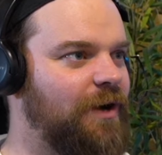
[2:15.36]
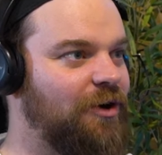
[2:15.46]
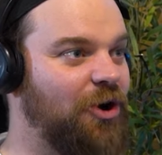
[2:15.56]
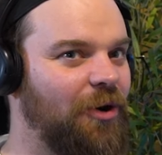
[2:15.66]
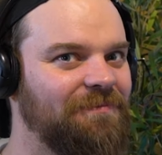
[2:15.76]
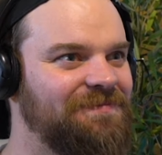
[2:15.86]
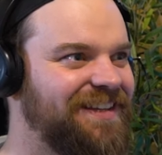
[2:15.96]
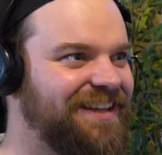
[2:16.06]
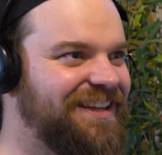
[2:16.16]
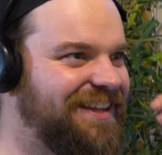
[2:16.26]
Welcome
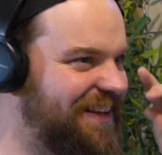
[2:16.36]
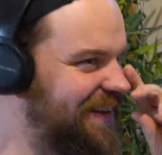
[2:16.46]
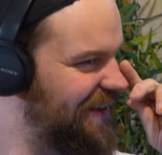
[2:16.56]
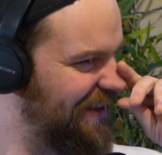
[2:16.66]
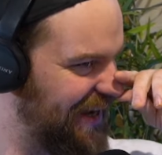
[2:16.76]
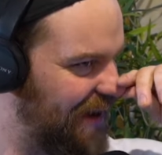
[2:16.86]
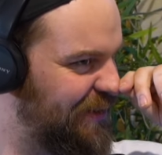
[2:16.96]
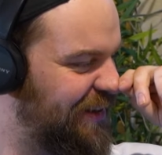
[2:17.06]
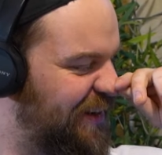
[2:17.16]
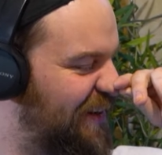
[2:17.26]
to the
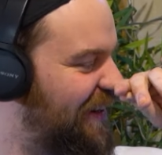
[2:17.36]
cabin.